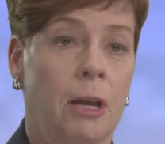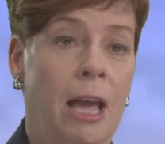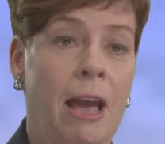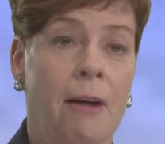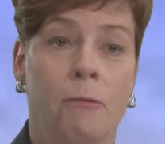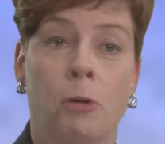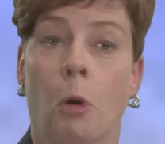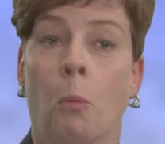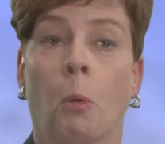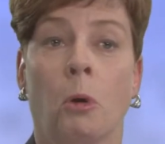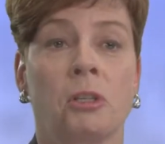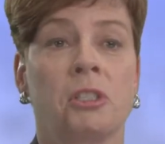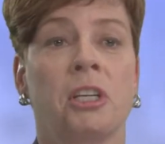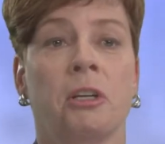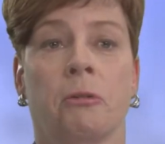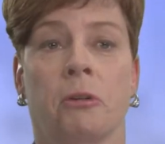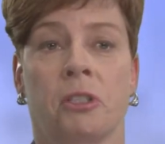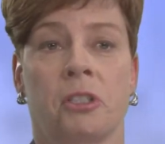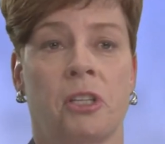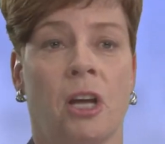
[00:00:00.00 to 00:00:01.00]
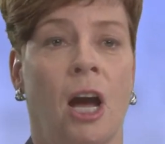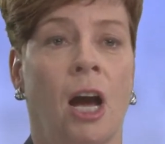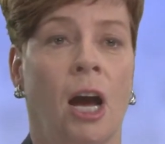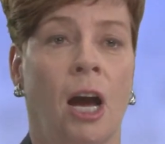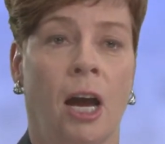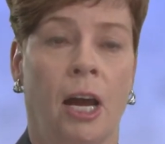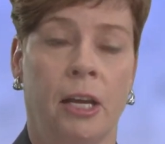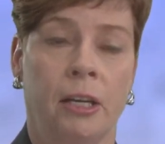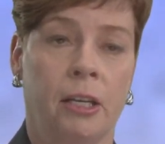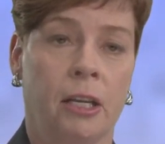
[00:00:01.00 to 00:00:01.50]
have no more secrets to
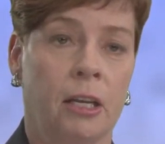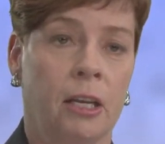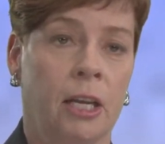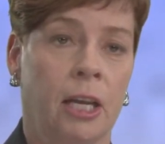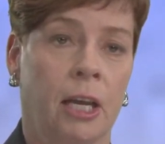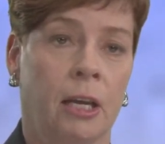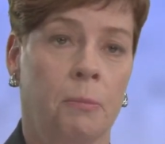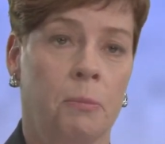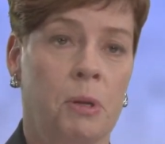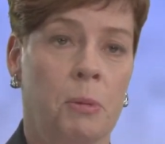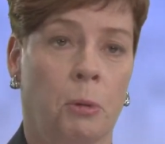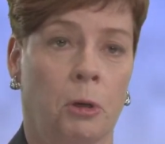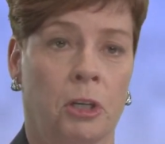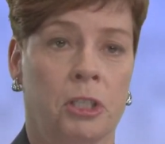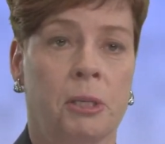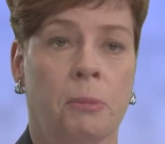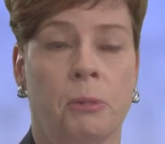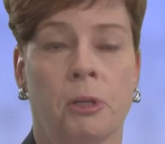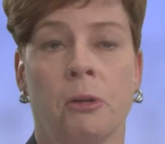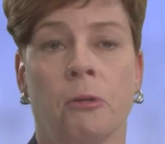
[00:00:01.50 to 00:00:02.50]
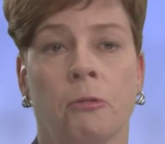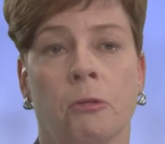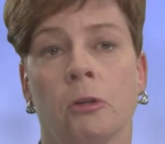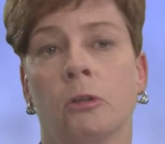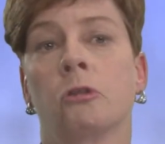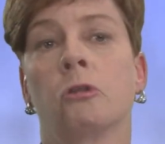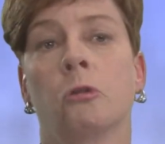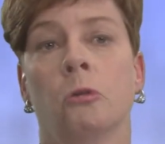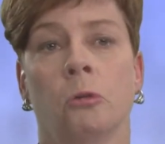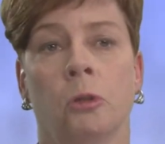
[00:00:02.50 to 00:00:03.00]
hide and people are accepting you for
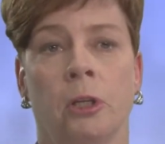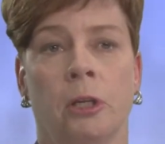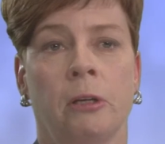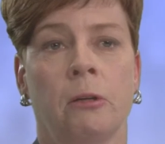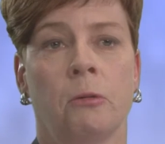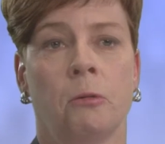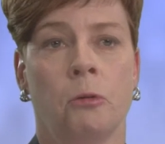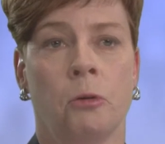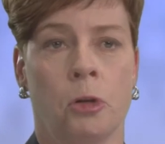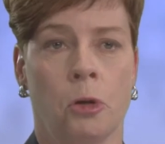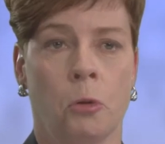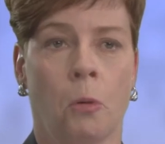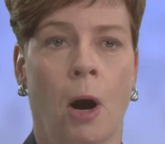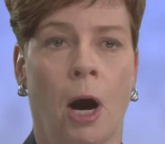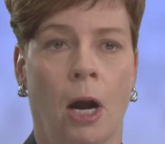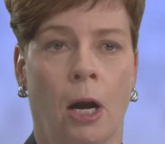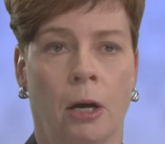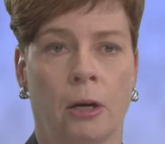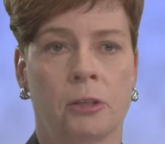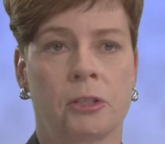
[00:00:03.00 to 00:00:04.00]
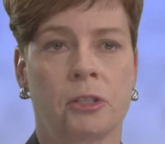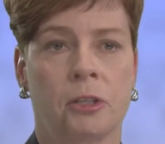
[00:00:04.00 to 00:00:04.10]
truly who you are.